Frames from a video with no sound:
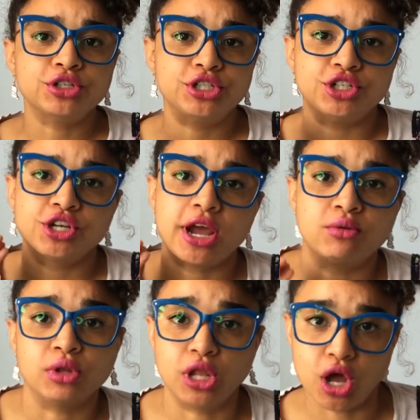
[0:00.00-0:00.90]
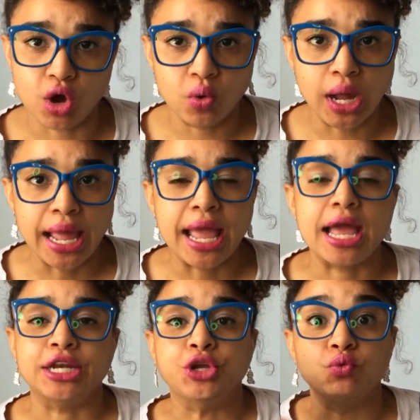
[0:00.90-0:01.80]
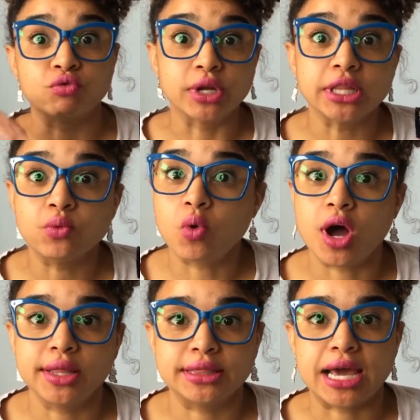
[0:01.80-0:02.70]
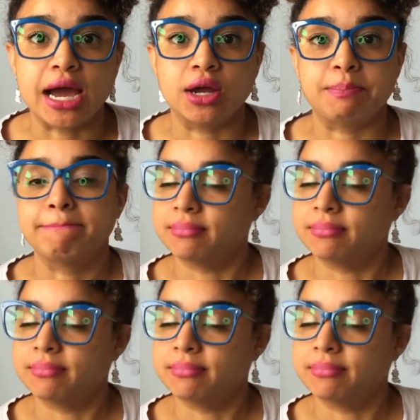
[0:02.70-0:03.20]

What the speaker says: stitch count low and you really want that,